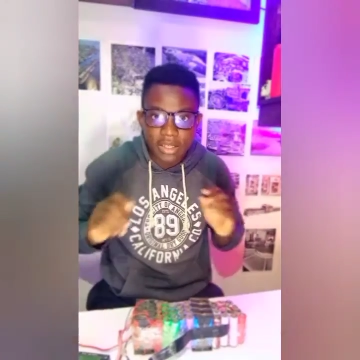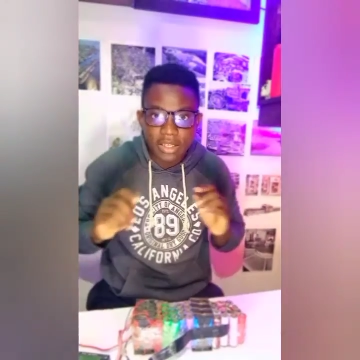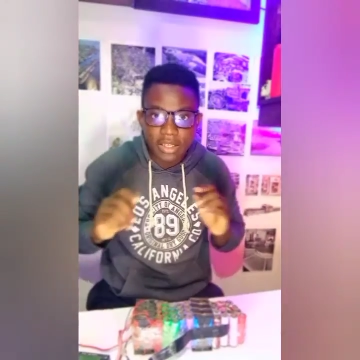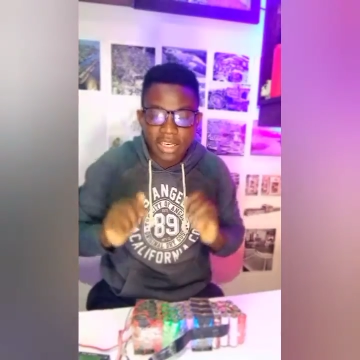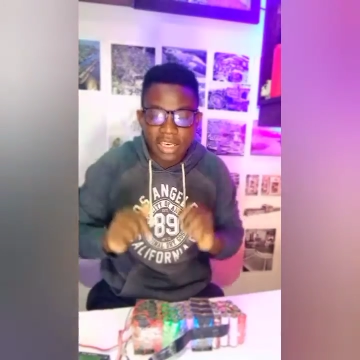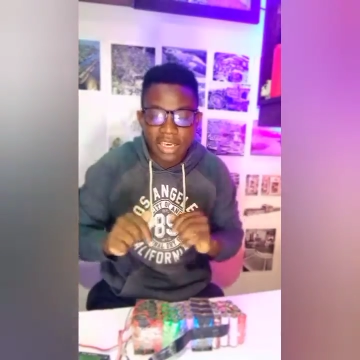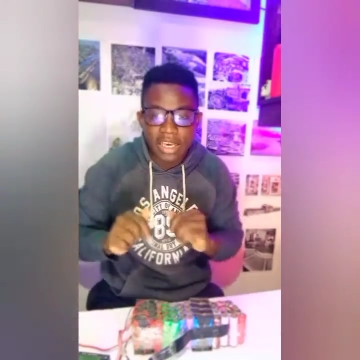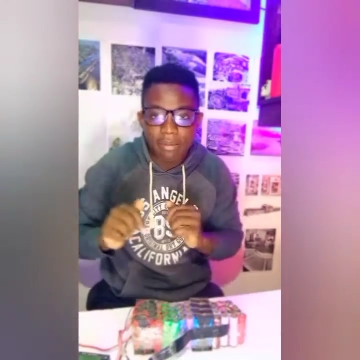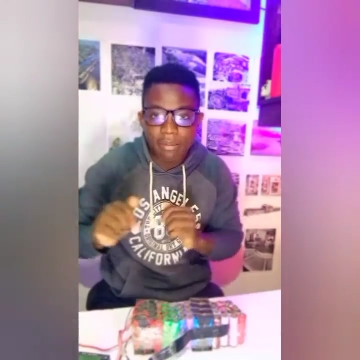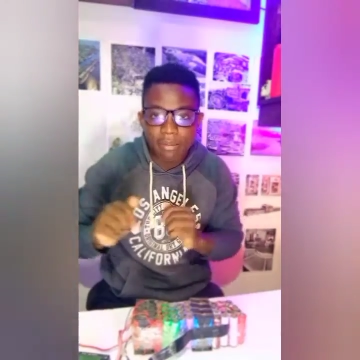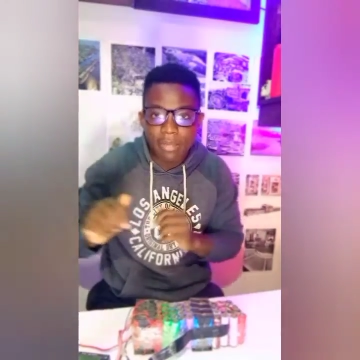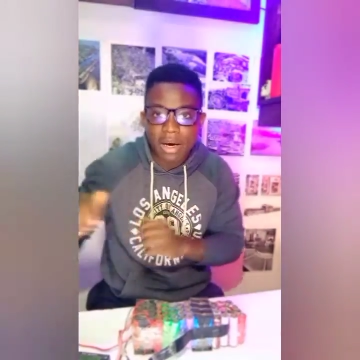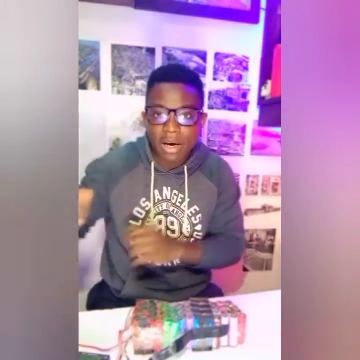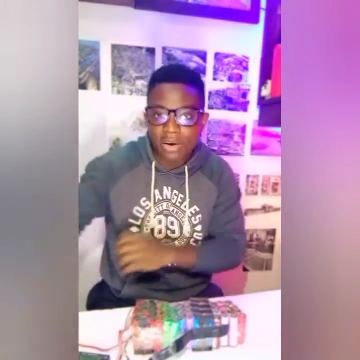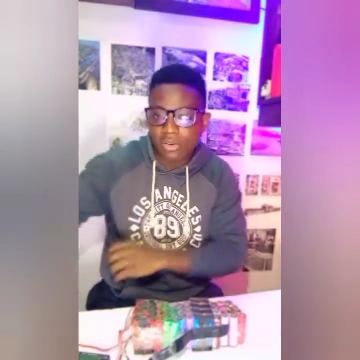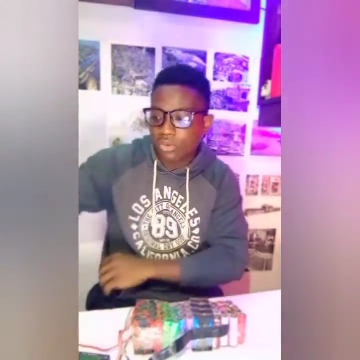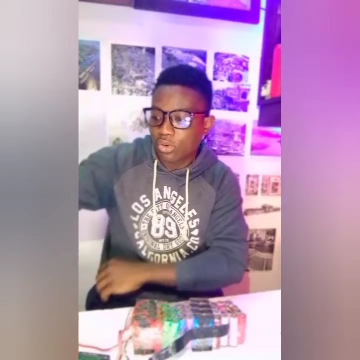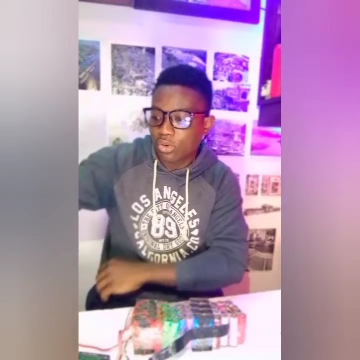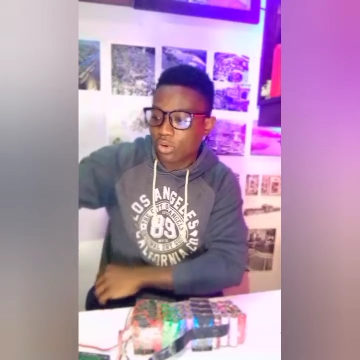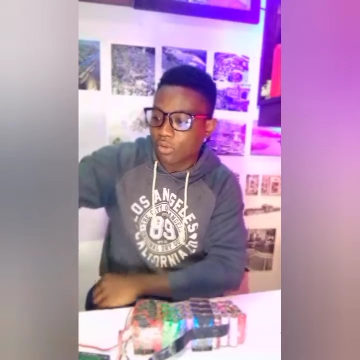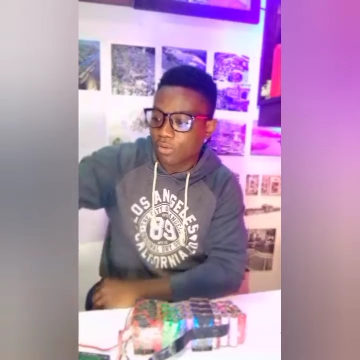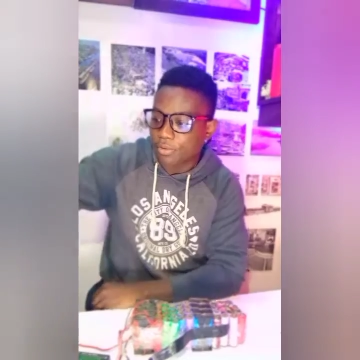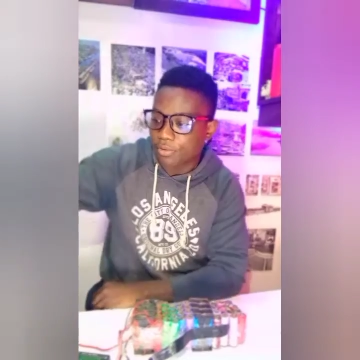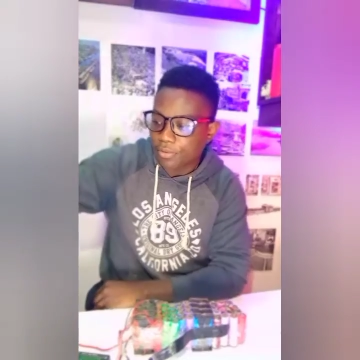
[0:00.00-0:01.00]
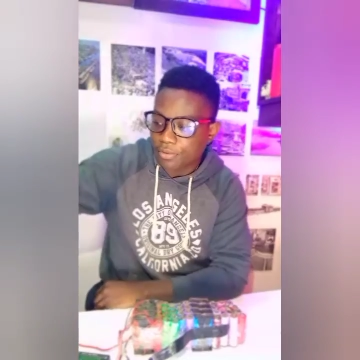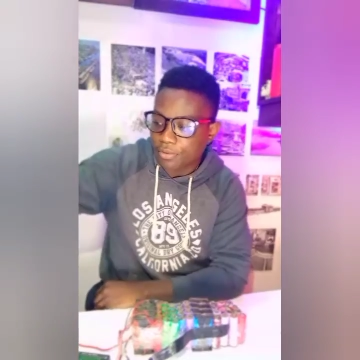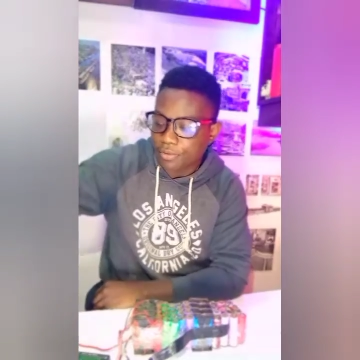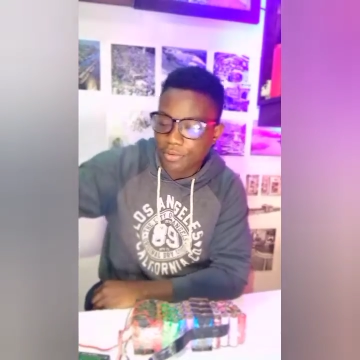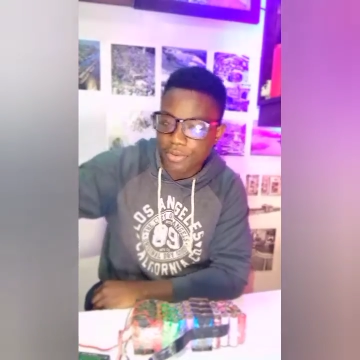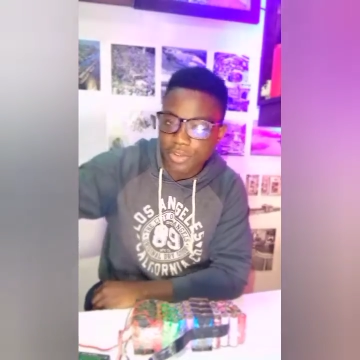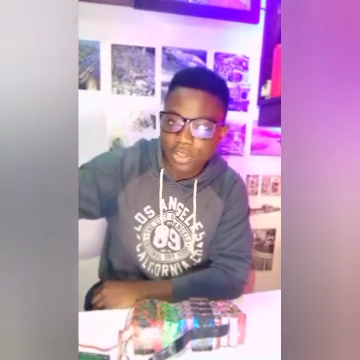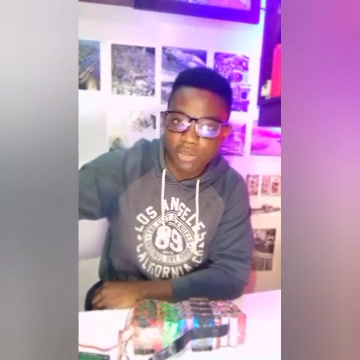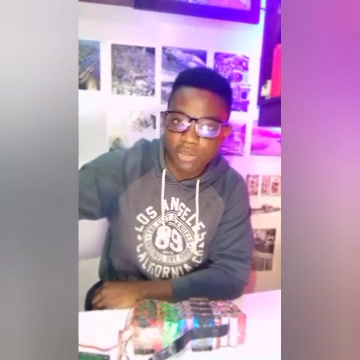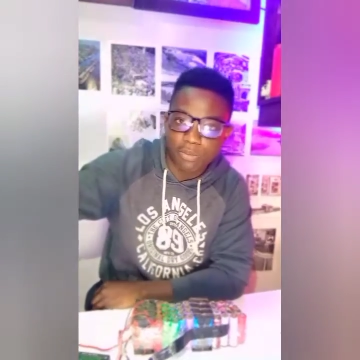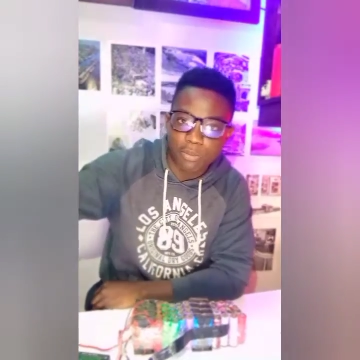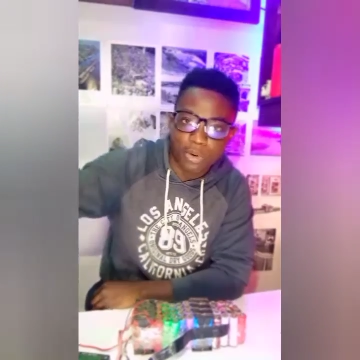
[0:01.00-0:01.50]
It came out of
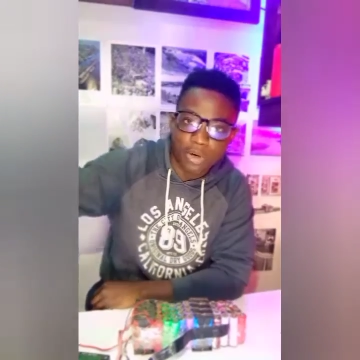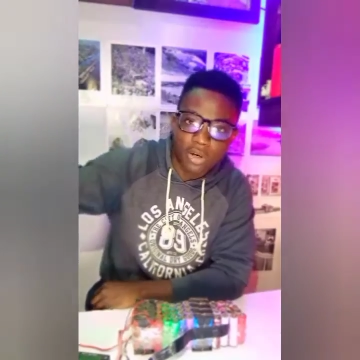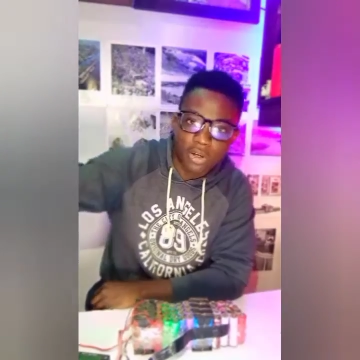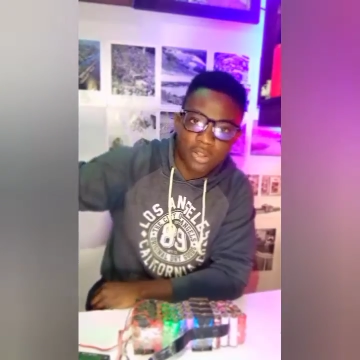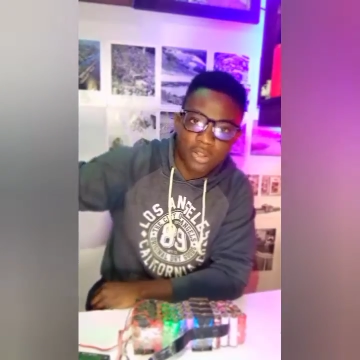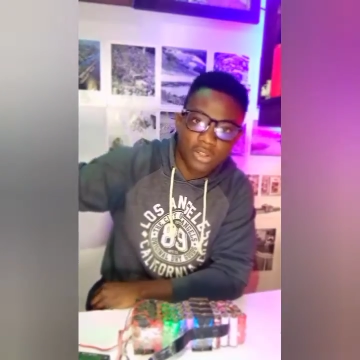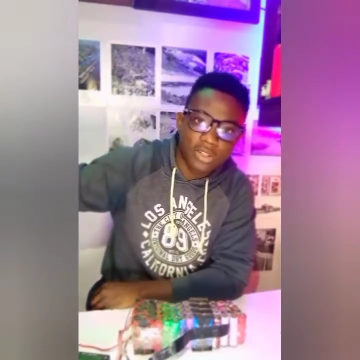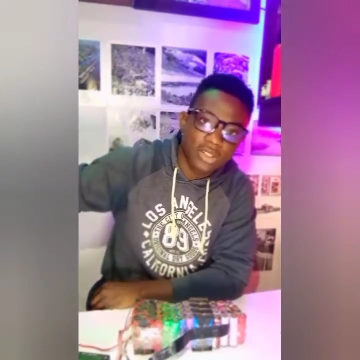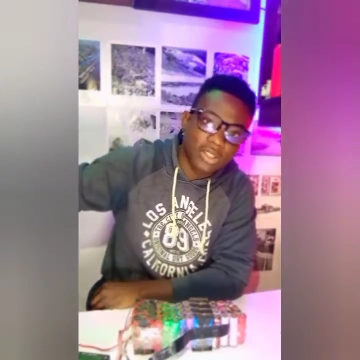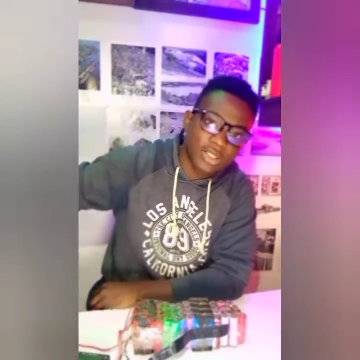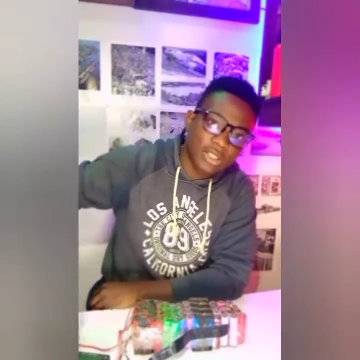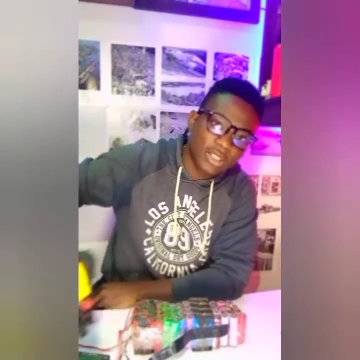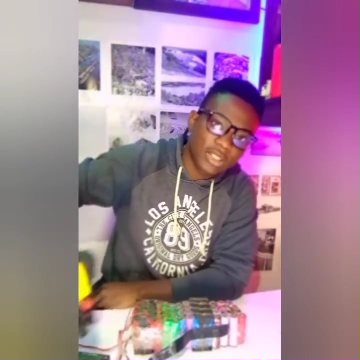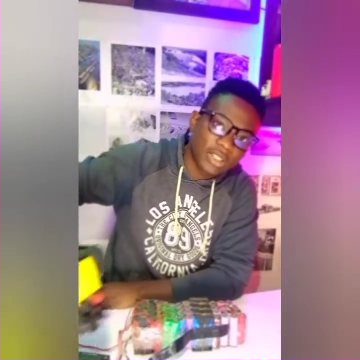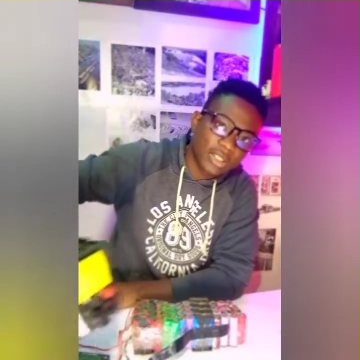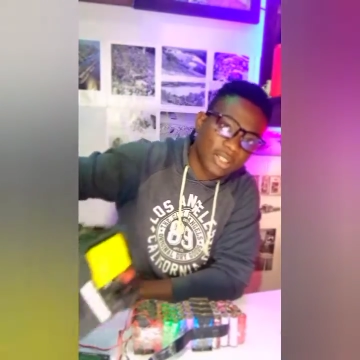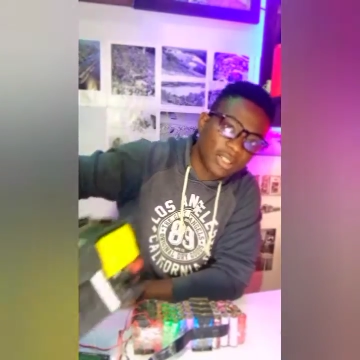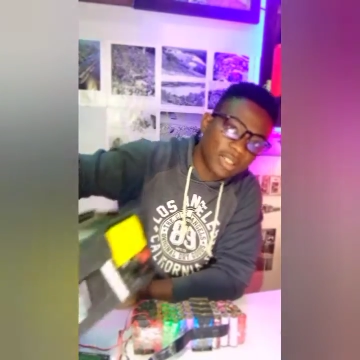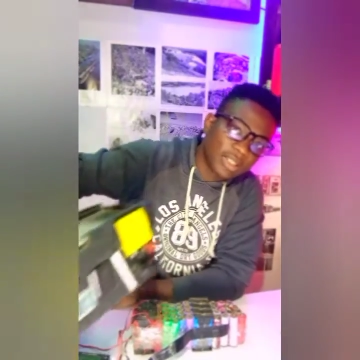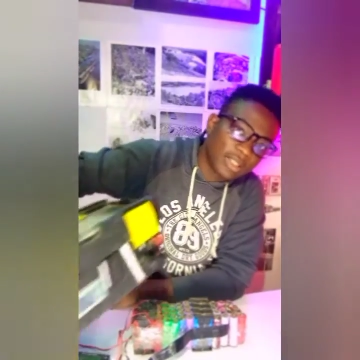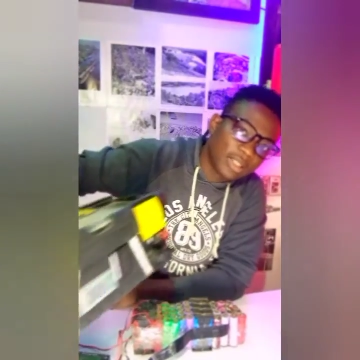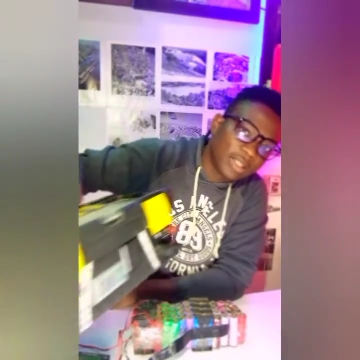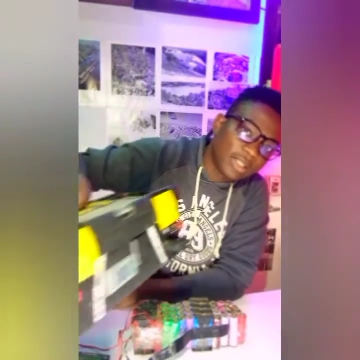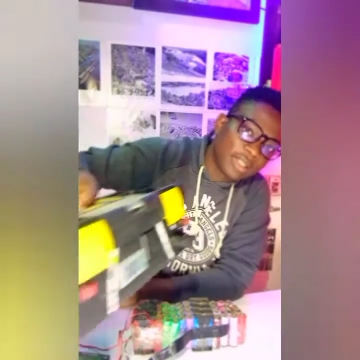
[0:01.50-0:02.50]
this box